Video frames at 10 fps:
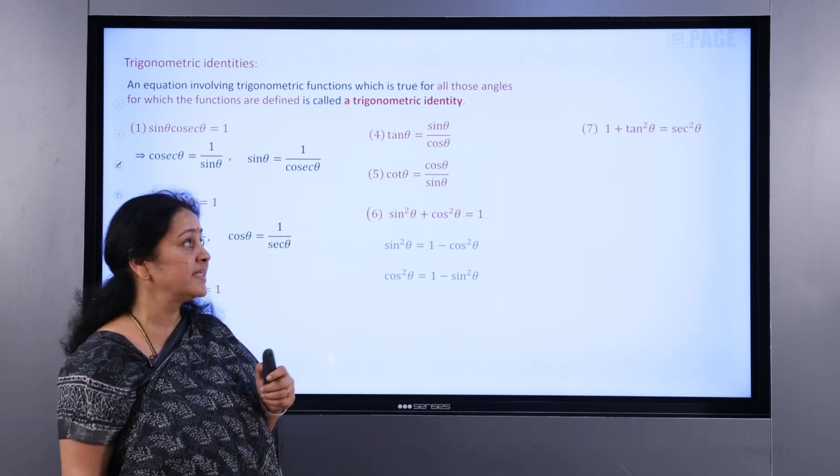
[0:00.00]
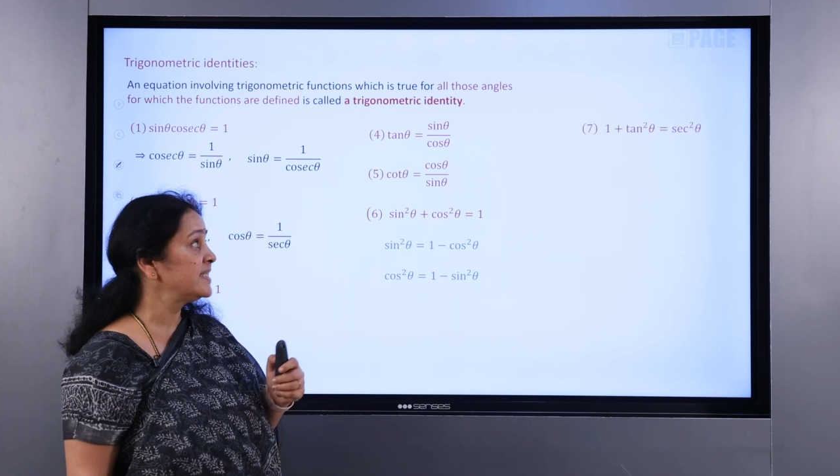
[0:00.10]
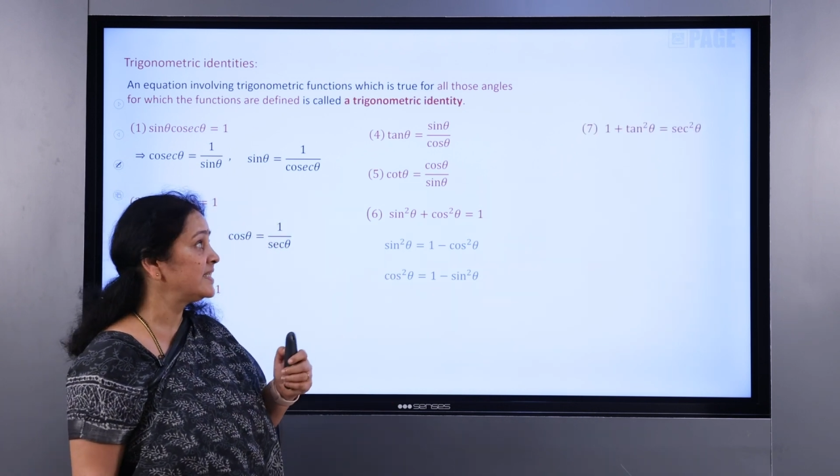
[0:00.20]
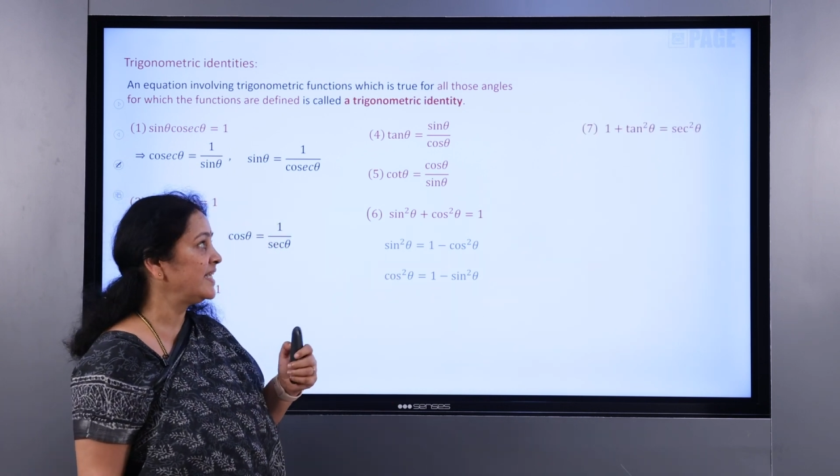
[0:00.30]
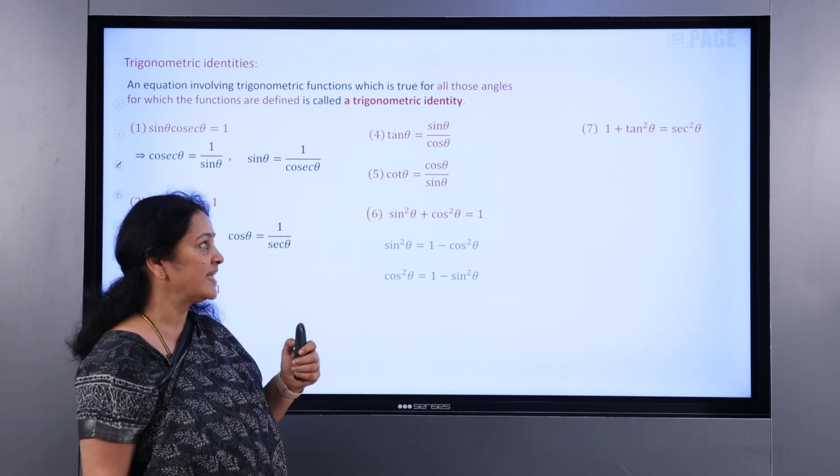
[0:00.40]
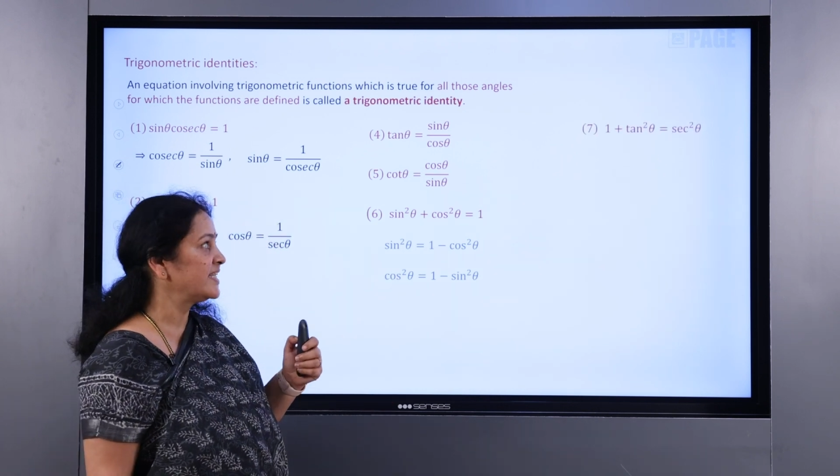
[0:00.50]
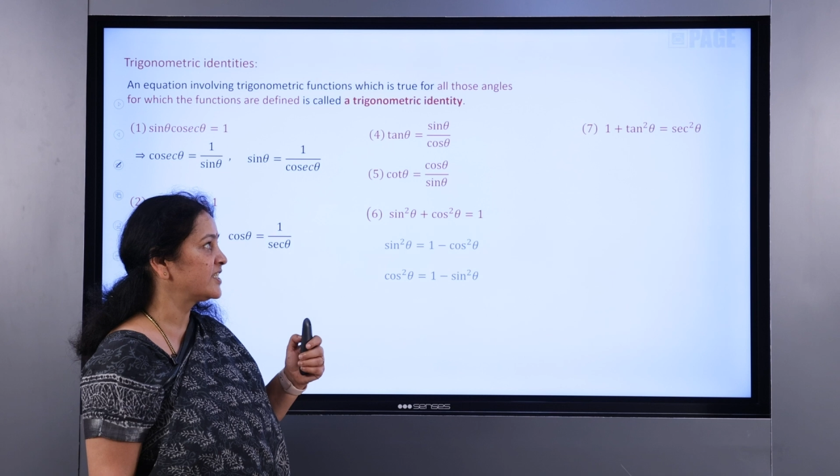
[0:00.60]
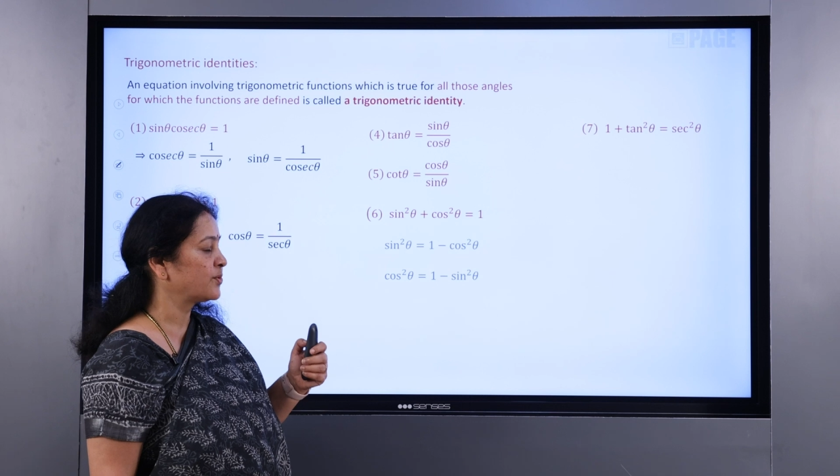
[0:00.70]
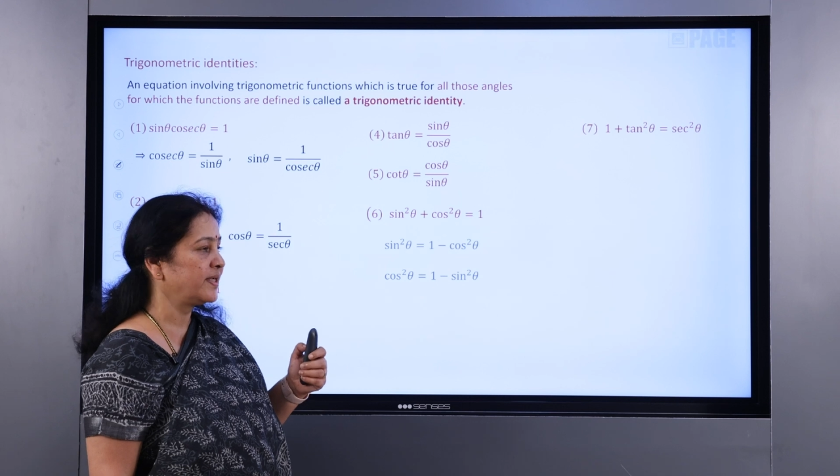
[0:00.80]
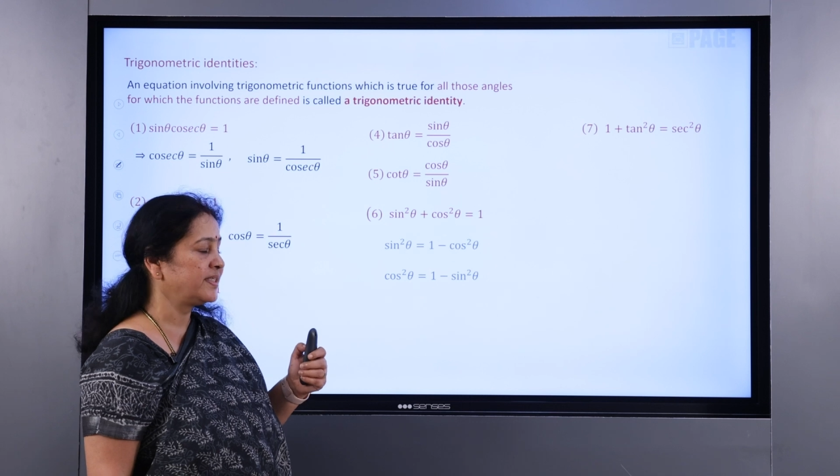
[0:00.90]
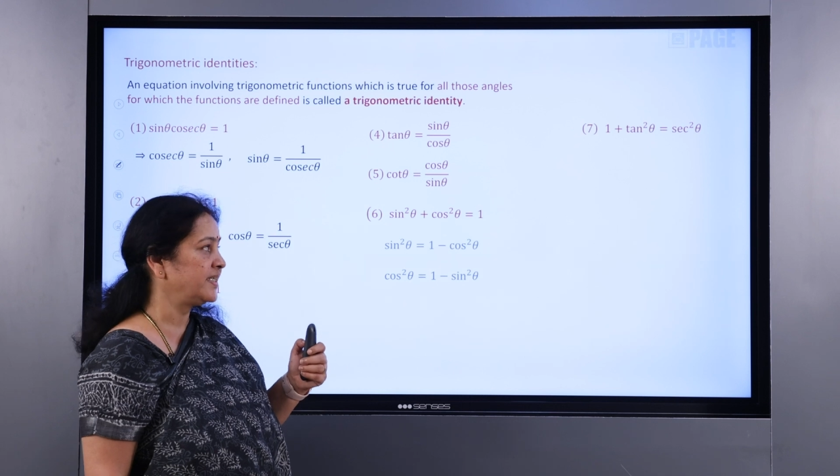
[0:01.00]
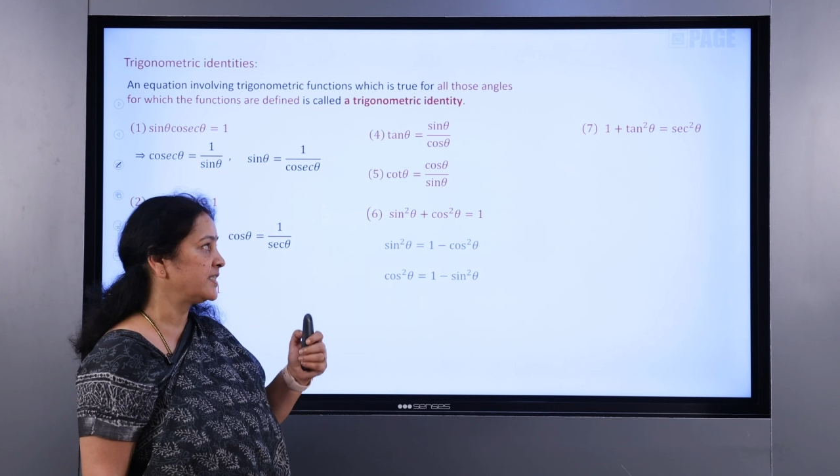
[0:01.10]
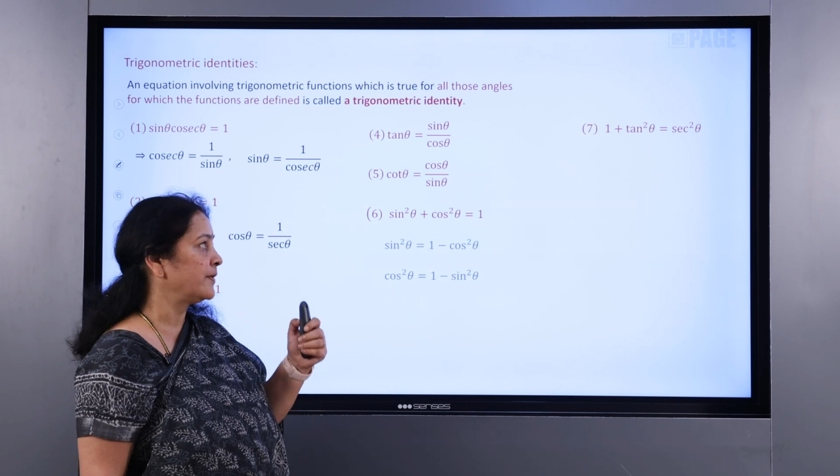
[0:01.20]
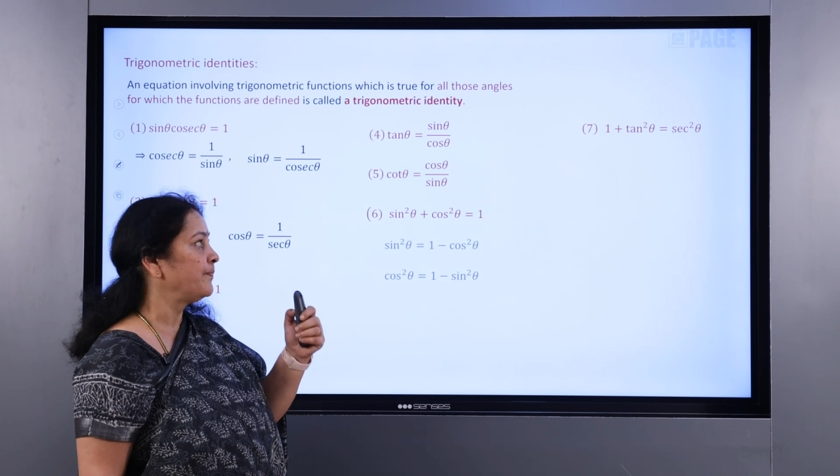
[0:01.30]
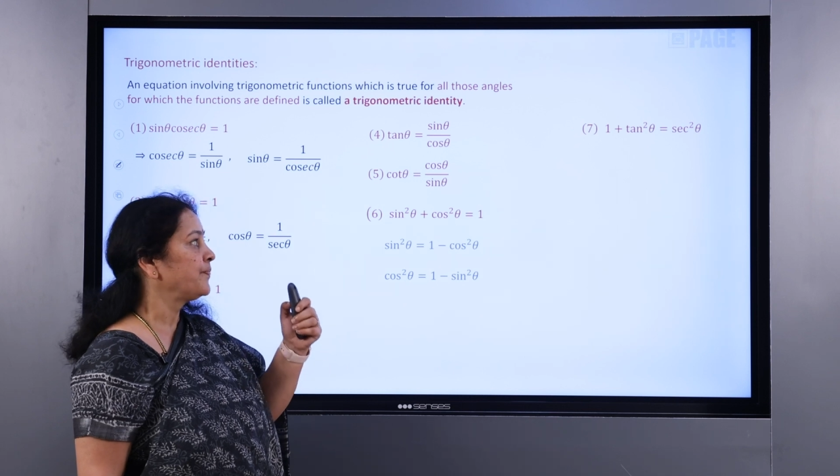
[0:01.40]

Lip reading: is secant square theta.